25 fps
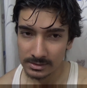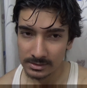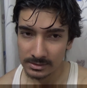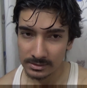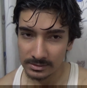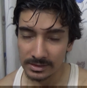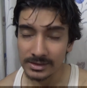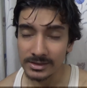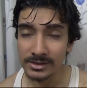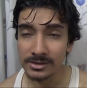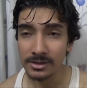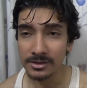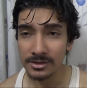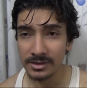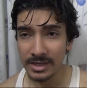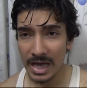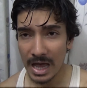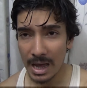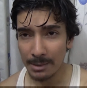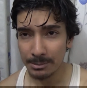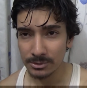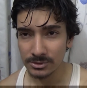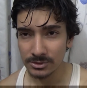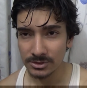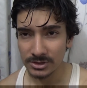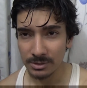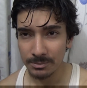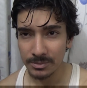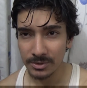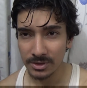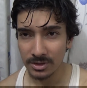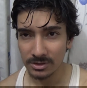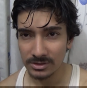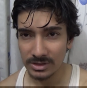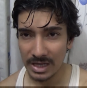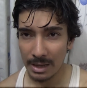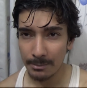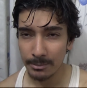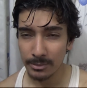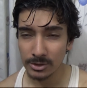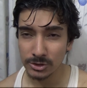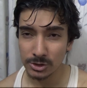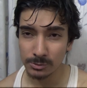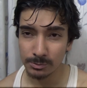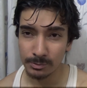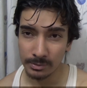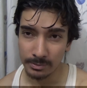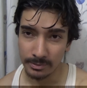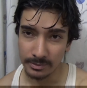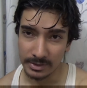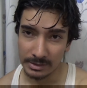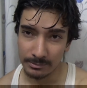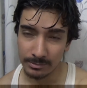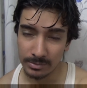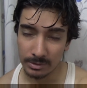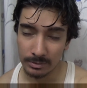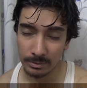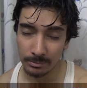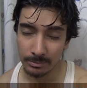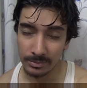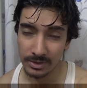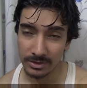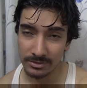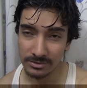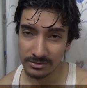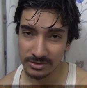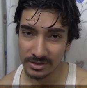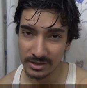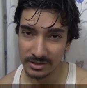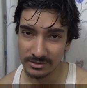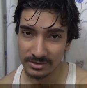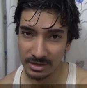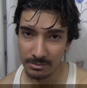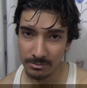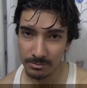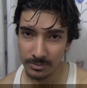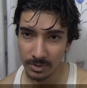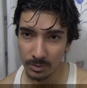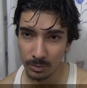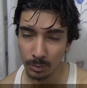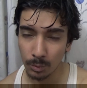there is nothing I have to say, because I'm also preparing for my BSc exam,